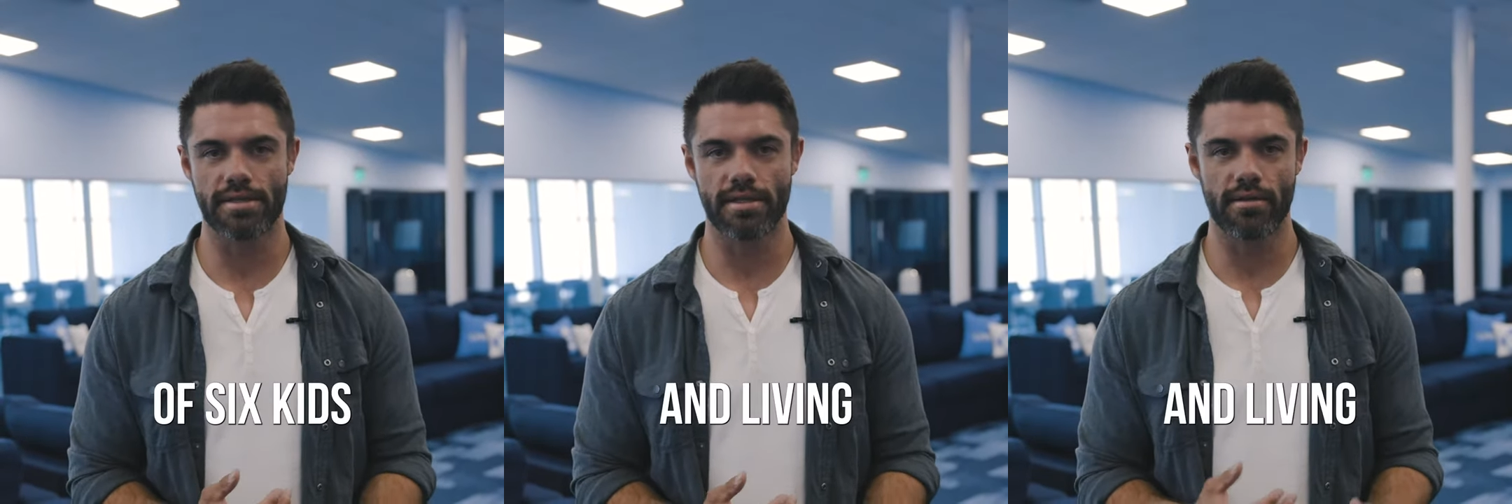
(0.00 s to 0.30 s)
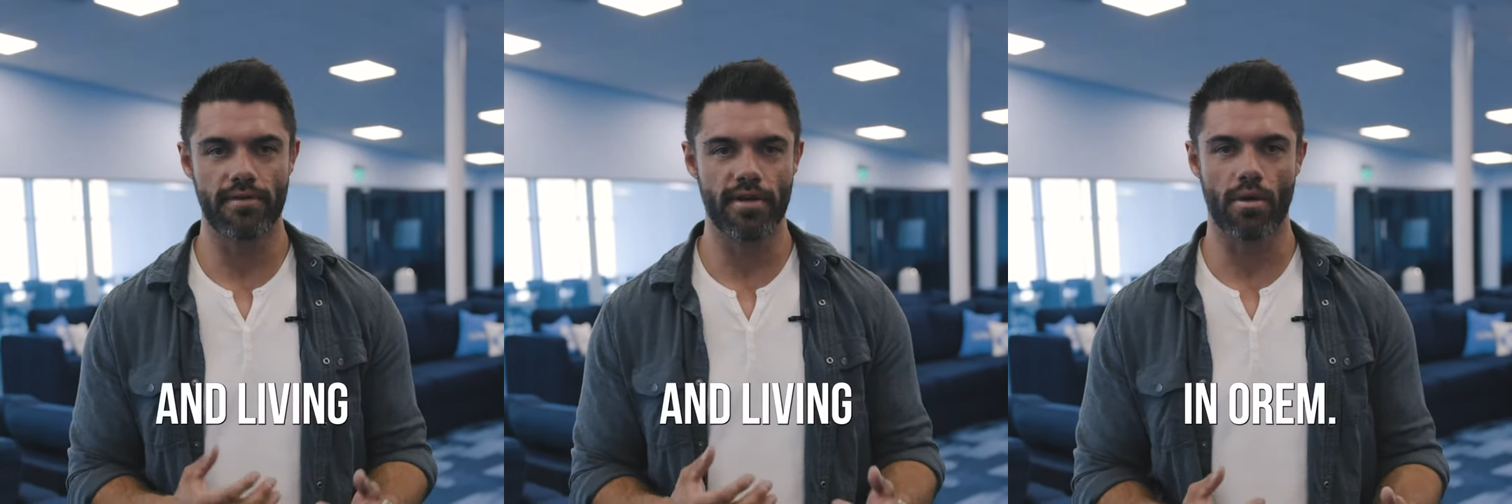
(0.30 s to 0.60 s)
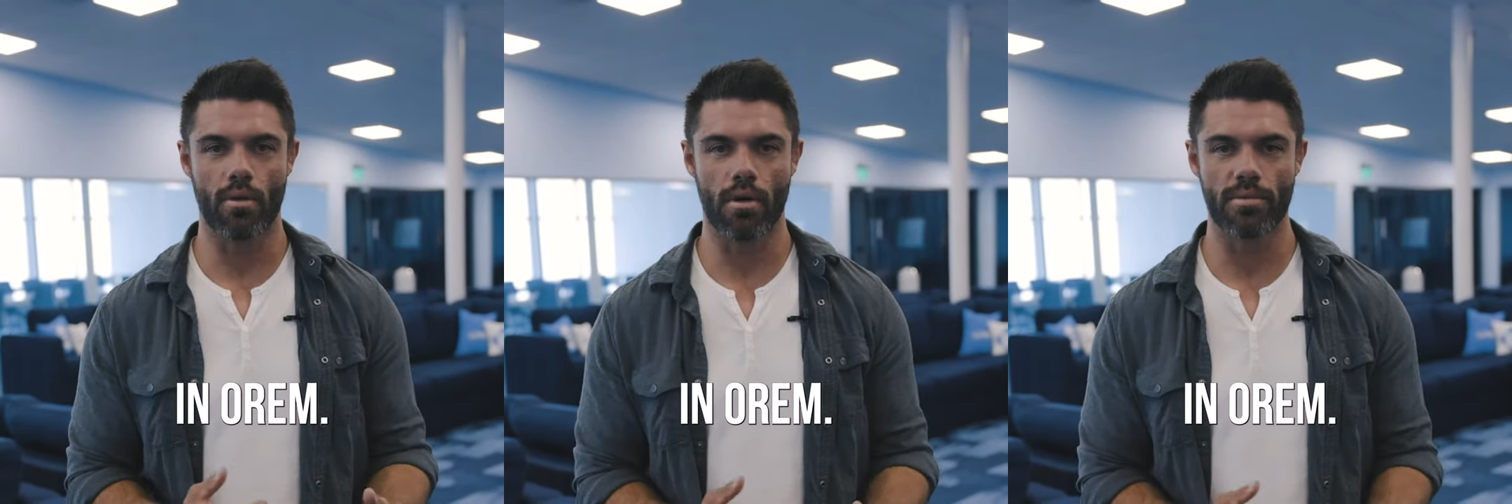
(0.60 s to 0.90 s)
and living in
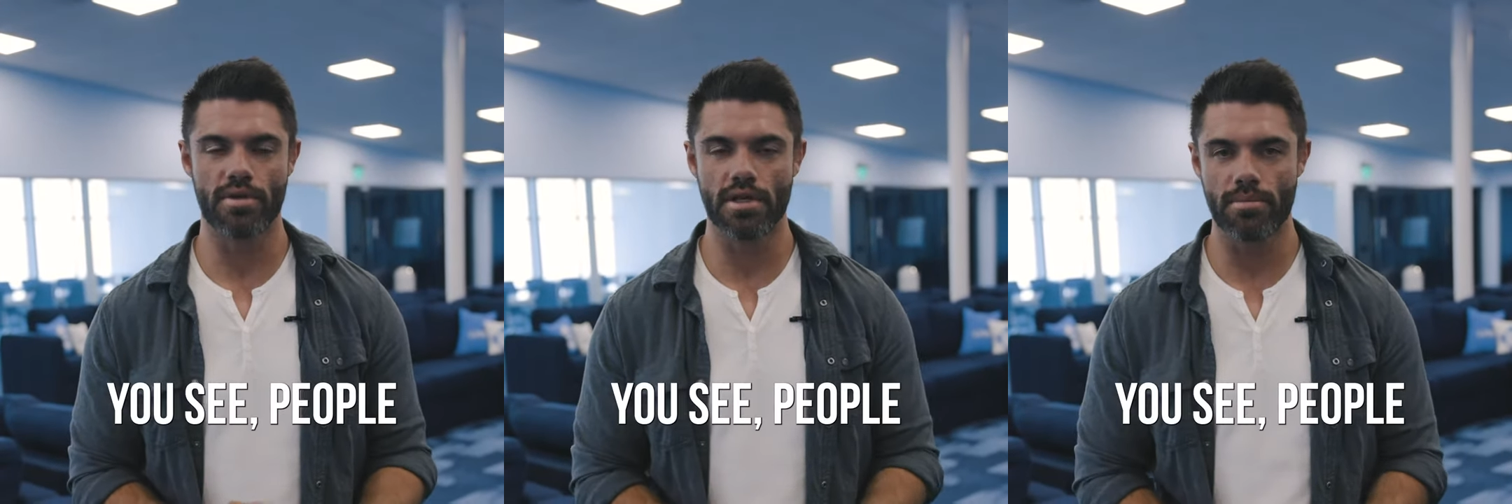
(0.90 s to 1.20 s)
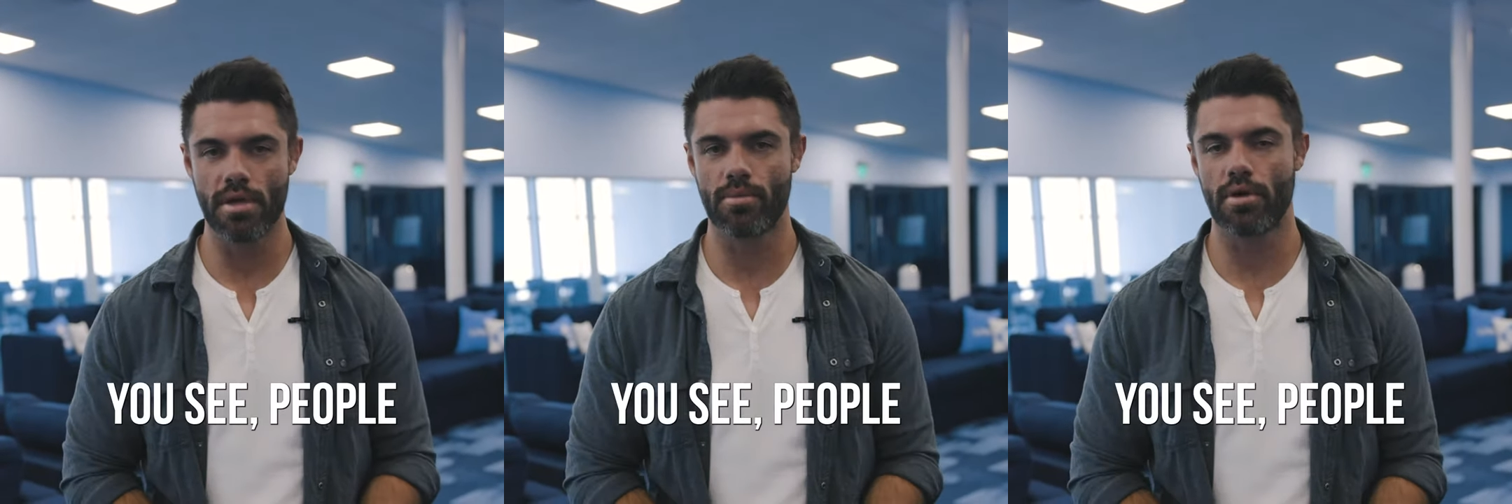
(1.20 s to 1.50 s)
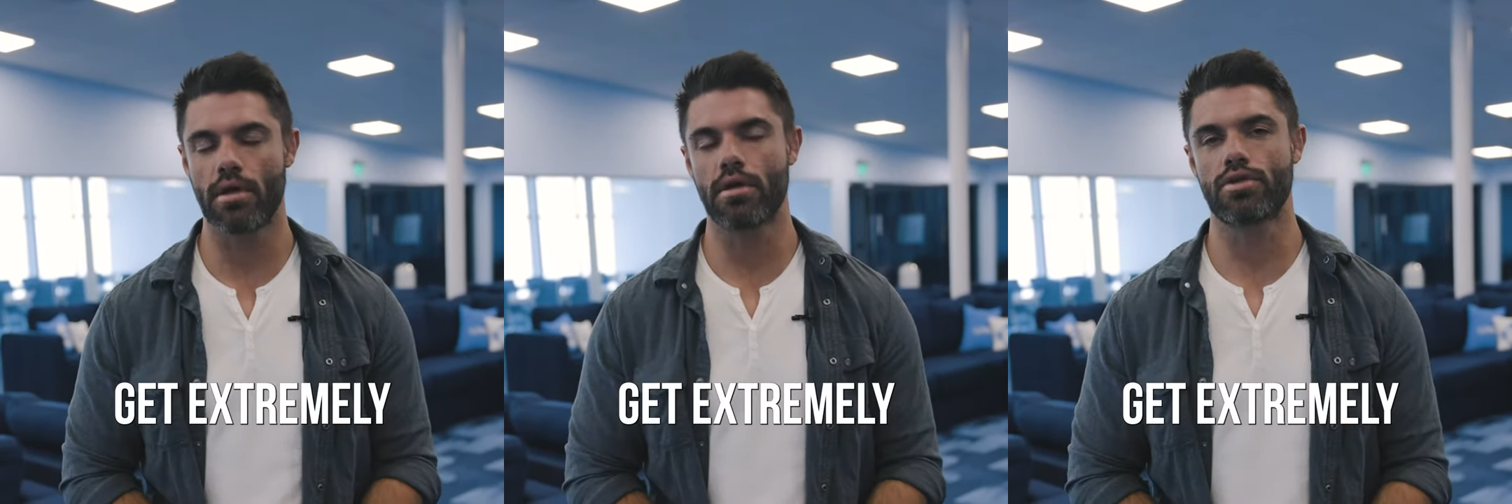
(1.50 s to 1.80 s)
Orem, you see people
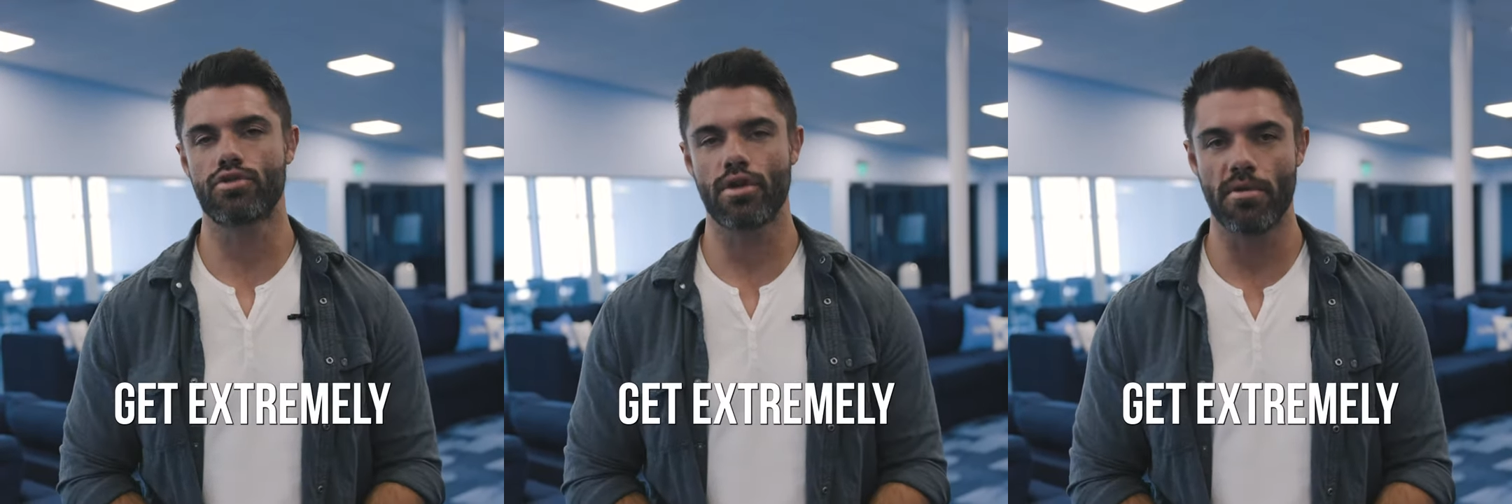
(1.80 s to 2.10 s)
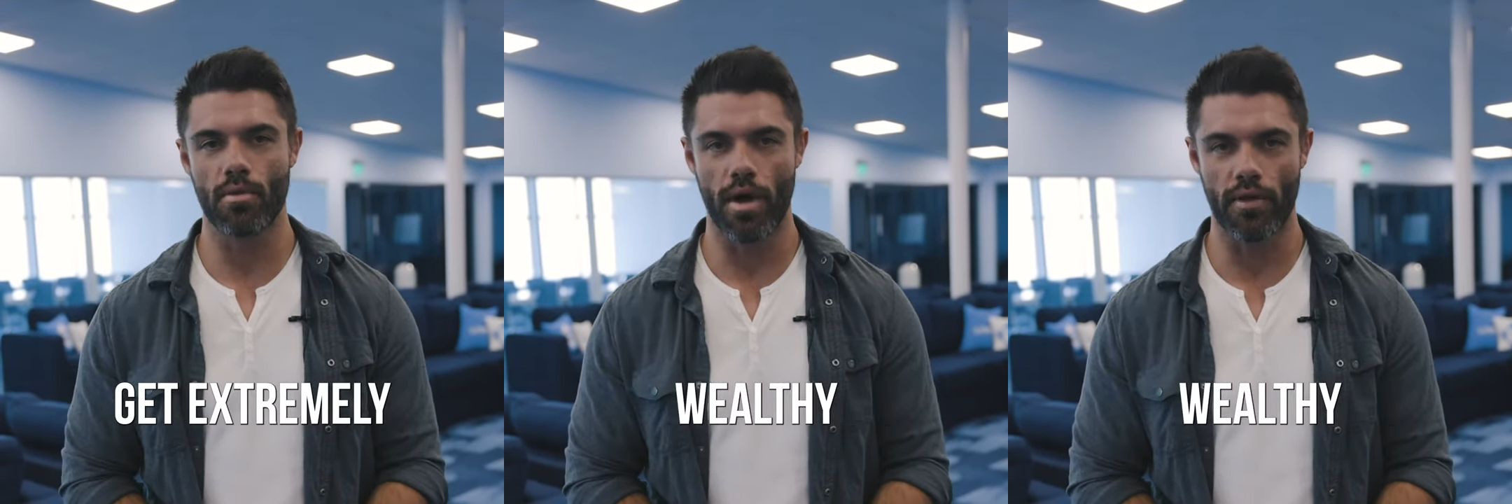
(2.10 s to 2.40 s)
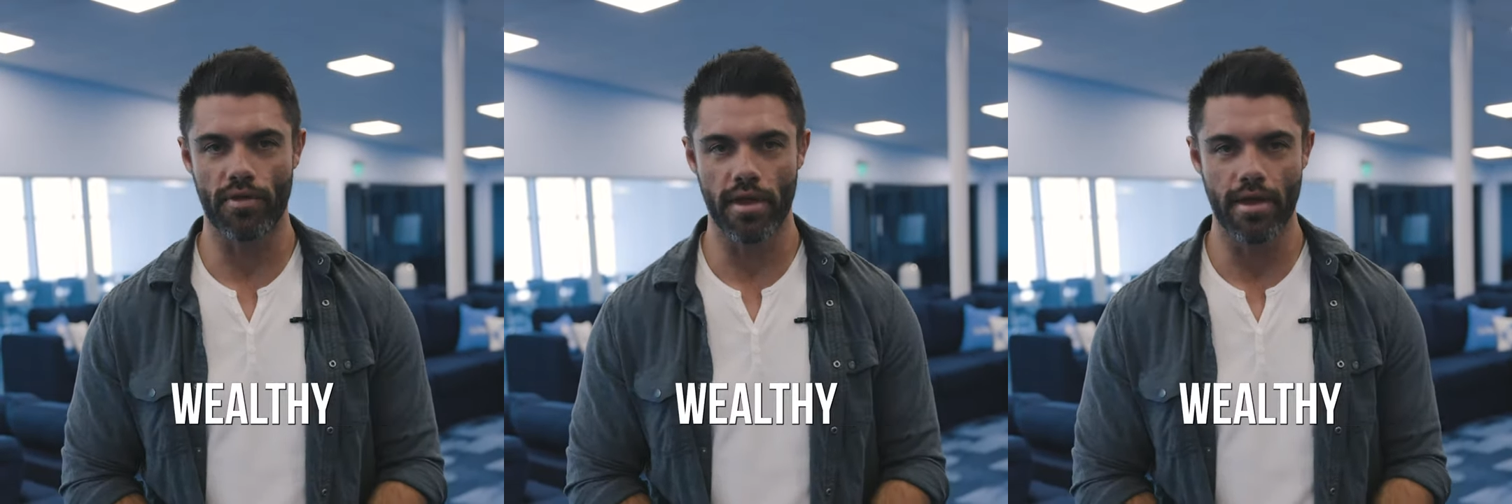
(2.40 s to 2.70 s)
get extremely
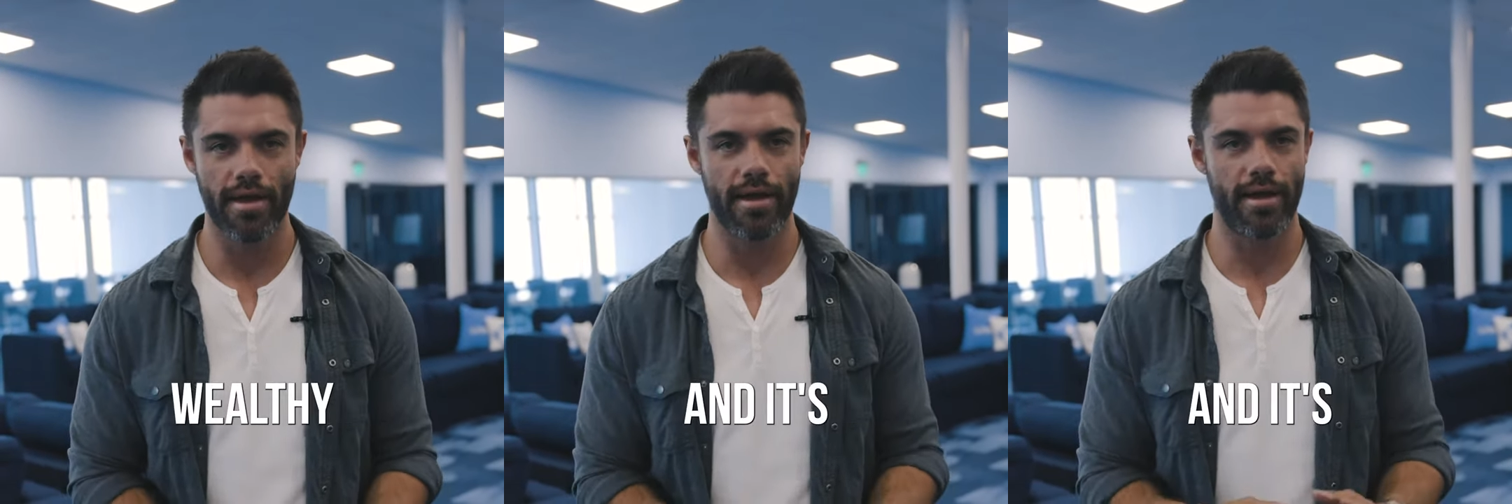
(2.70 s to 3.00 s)
wealthy,